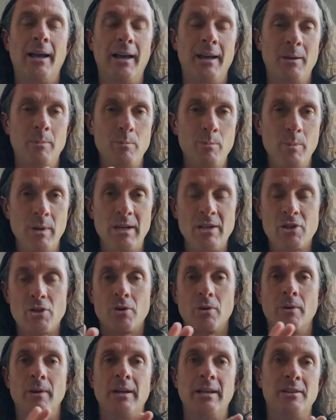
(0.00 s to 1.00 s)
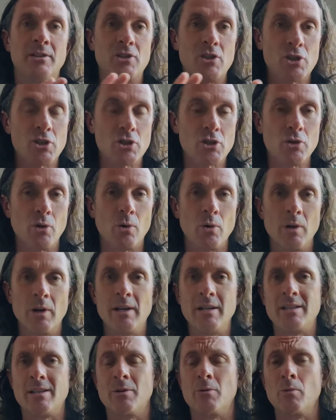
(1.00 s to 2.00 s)
and misery and
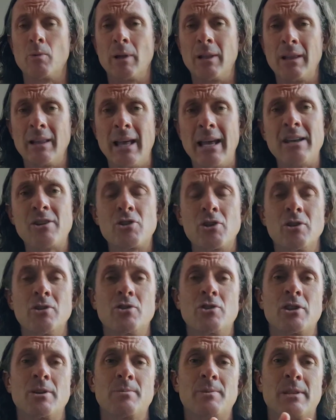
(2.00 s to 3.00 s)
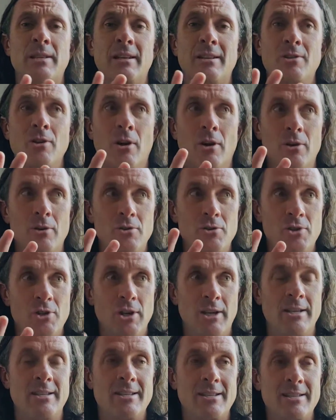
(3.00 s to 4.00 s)
stories and relationships that are
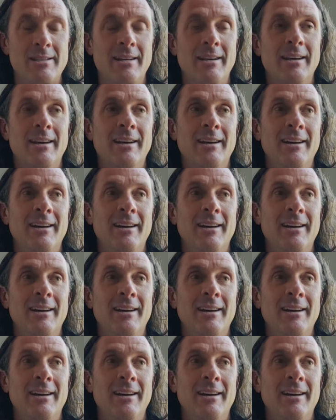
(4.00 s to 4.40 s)
just